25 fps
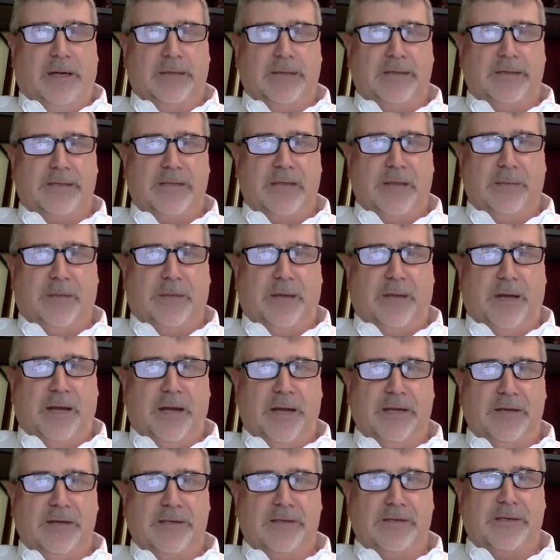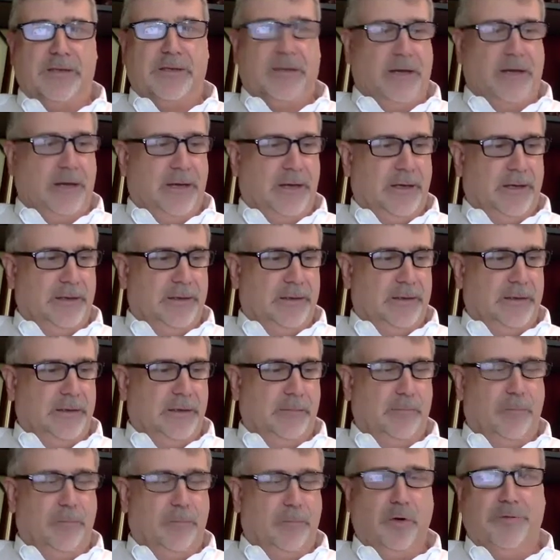stabilize and
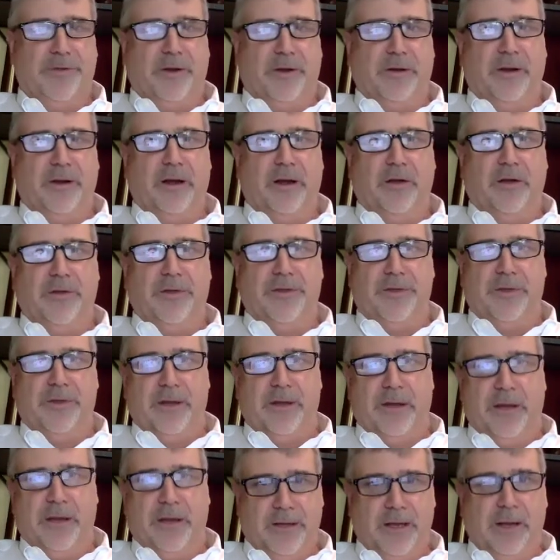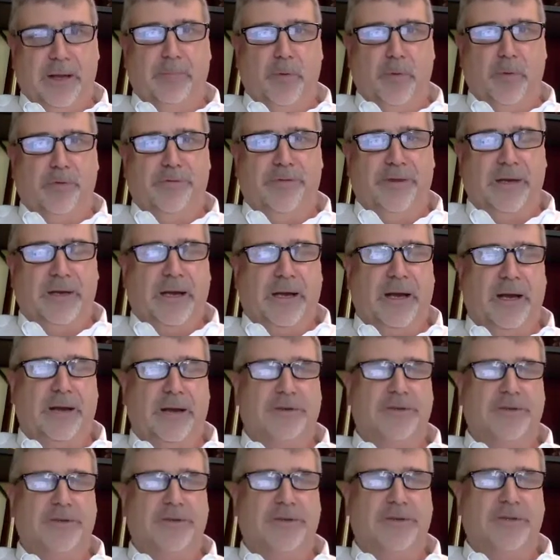improve their health and then move into
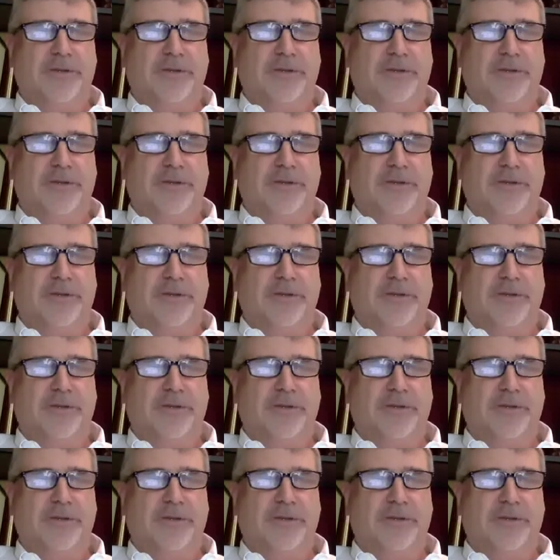housing.